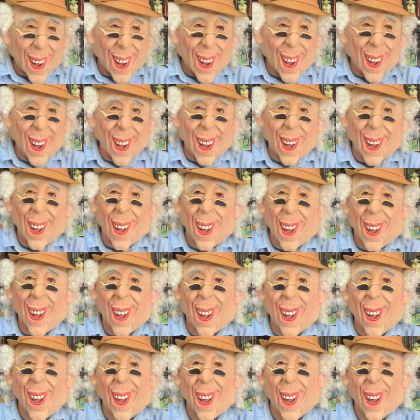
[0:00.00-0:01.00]
And
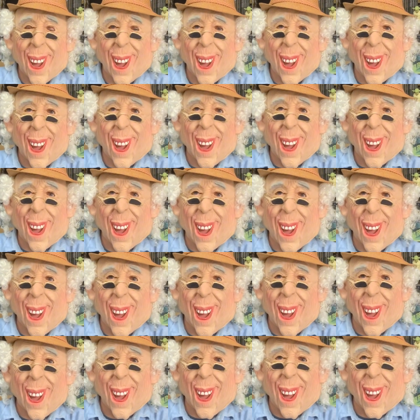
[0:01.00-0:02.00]
uh,
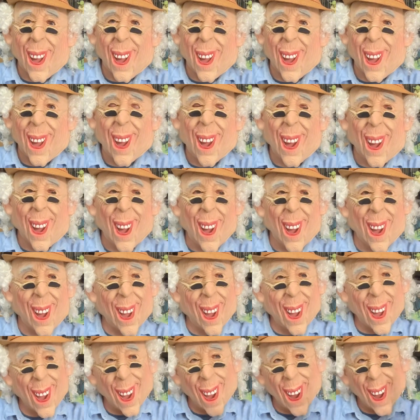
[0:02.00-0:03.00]
yeah, but
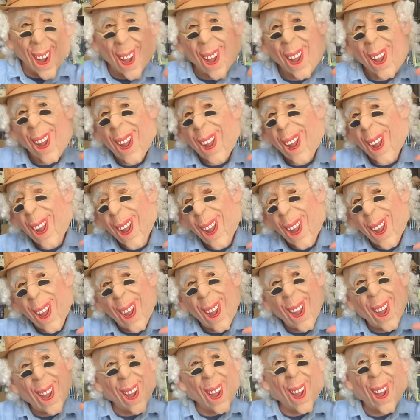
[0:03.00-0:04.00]
it's a uh,
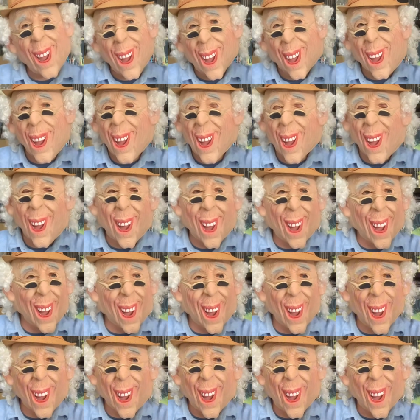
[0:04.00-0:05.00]
definitely
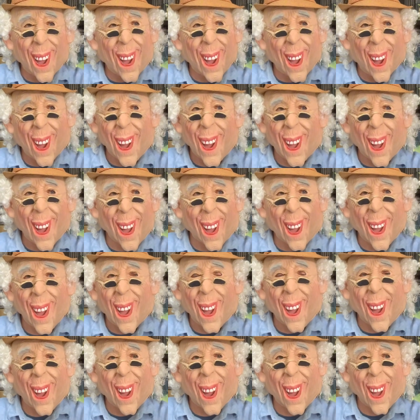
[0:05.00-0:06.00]
a very good
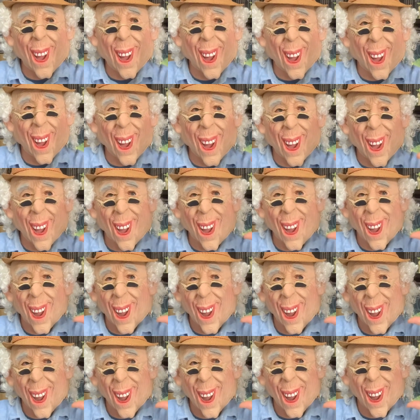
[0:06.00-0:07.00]
Sunday afternoon,
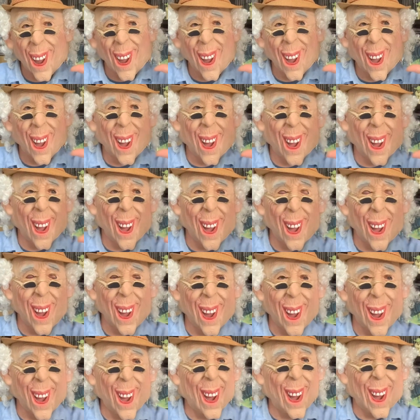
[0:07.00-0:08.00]
you know,
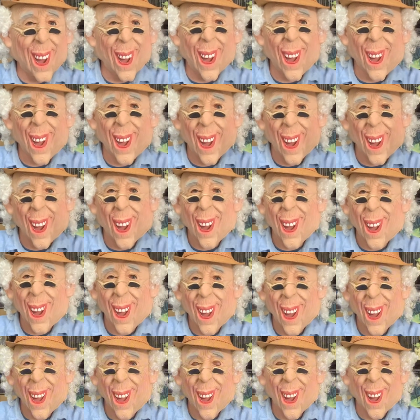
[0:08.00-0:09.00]
western to watch.
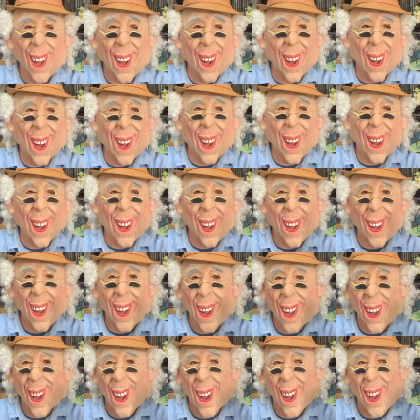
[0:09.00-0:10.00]
And
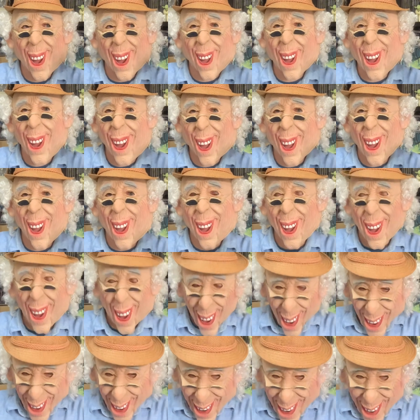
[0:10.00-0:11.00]
yeah, I like that genre.
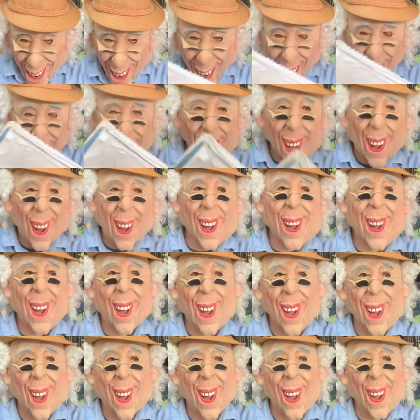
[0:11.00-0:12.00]
Okay, Fred's
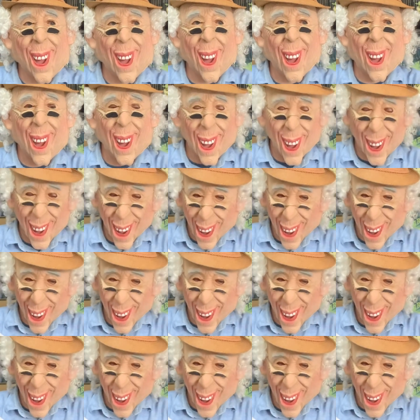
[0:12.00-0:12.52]
enough guff.